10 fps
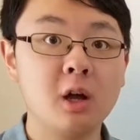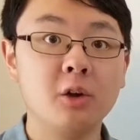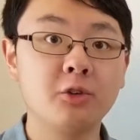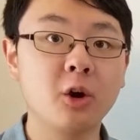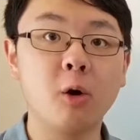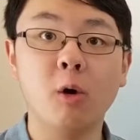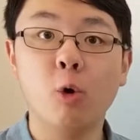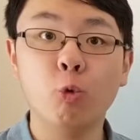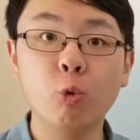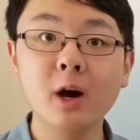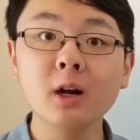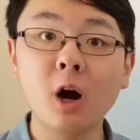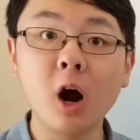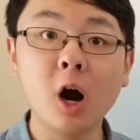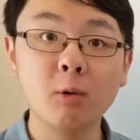So, what
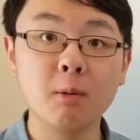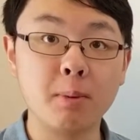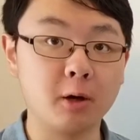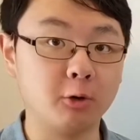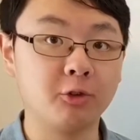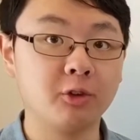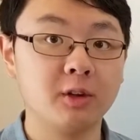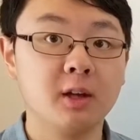are rebuttals?